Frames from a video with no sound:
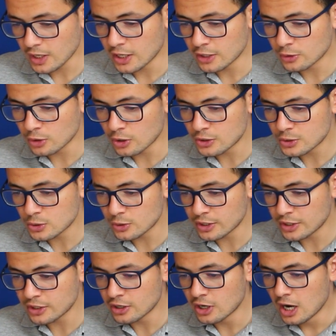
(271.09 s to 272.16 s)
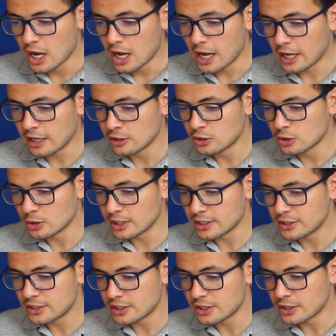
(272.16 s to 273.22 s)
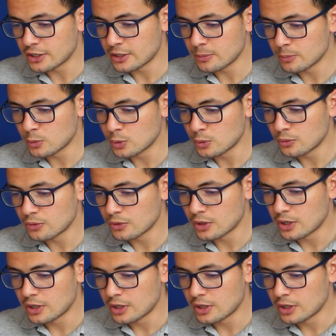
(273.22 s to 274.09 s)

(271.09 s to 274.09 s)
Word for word: and also here I'll go and remove